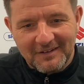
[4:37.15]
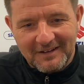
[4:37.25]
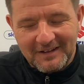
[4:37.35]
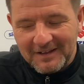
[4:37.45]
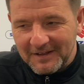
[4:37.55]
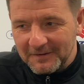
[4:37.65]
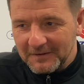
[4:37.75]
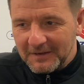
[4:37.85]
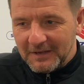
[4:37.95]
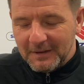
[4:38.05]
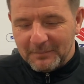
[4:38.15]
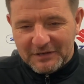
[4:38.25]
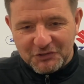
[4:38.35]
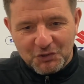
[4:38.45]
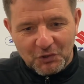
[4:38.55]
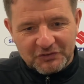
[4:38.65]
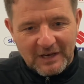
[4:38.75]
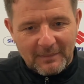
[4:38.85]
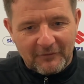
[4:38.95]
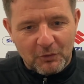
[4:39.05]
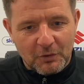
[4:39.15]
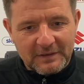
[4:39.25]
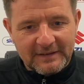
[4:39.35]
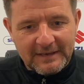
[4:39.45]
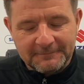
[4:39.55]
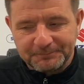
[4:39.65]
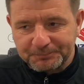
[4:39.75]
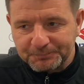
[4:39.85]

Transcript: Uh, but in a short time, I've worked with Dean